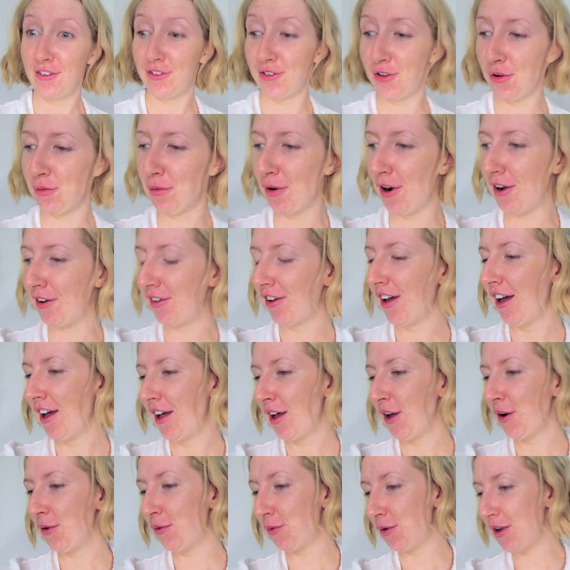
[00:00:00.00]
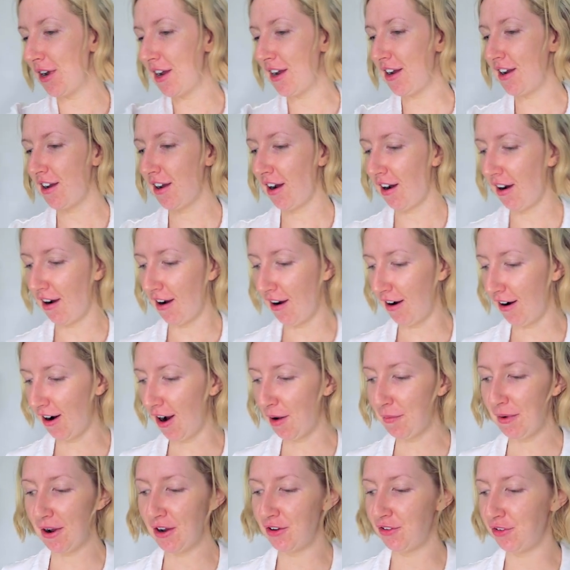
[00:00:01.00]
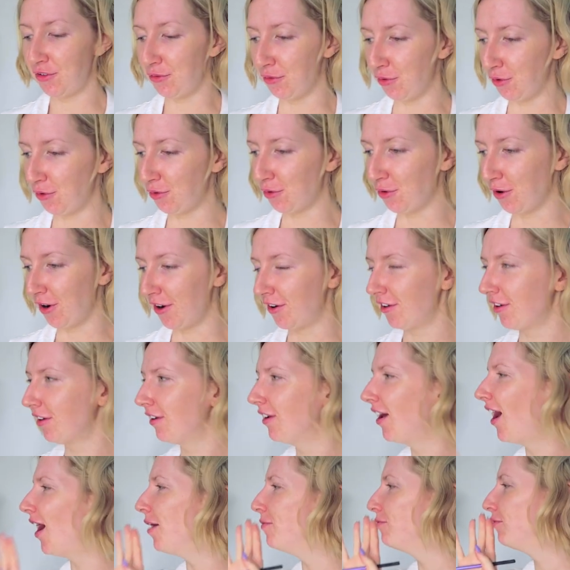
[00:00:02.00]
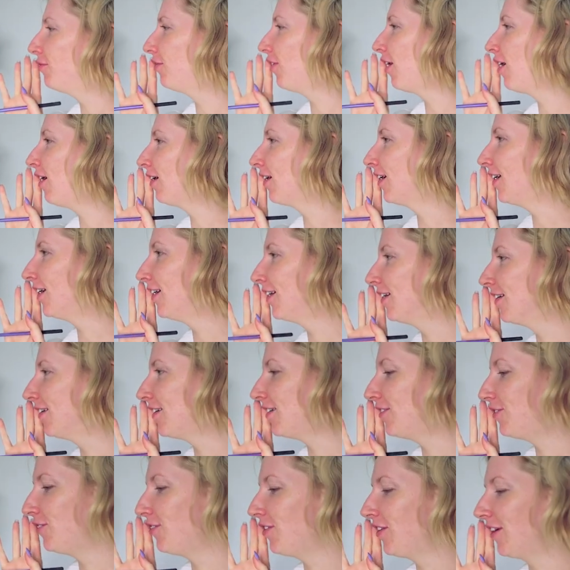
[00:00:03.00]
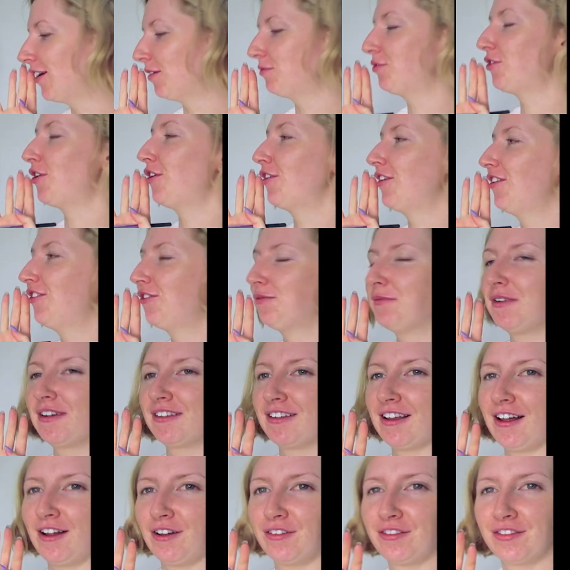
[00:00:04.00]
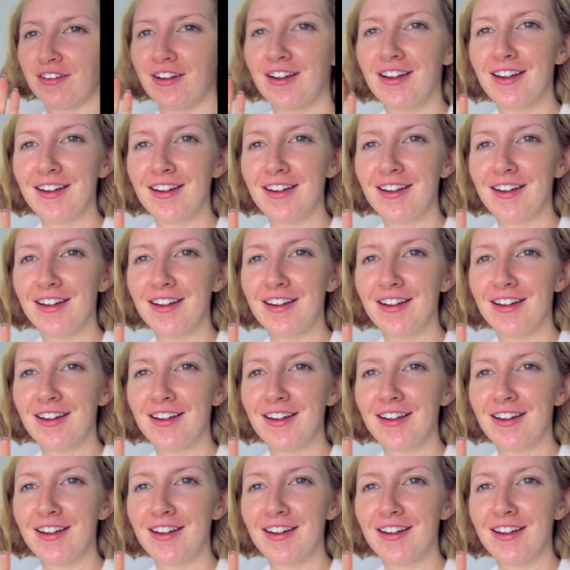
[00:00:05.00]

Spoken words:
It is so bright. We are about to record. I'm vlogging in case you think I'm talking to myself.